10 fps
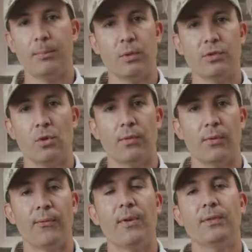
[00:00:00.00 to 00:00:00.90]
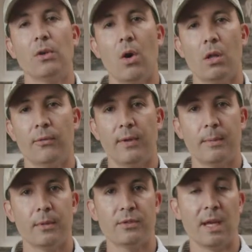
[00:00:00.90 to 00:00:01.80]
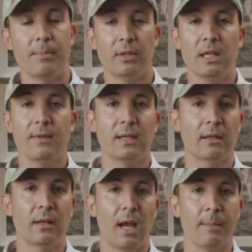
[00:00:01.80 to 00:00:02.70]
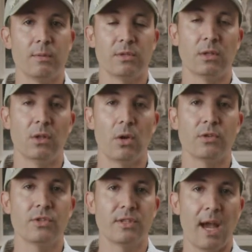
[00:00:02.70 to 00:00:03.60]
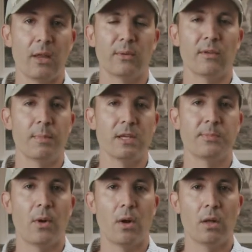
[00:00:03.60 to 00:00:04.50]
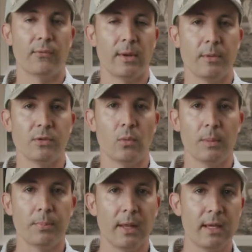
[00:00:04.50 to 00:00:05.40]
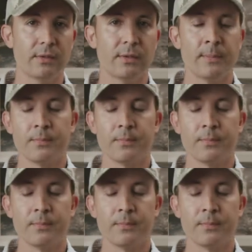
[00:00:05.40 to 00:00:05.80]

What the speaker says: was over 50 Hall of Famers. I believe at that time it was the largest gathering of baseball Hall of Famers in one place.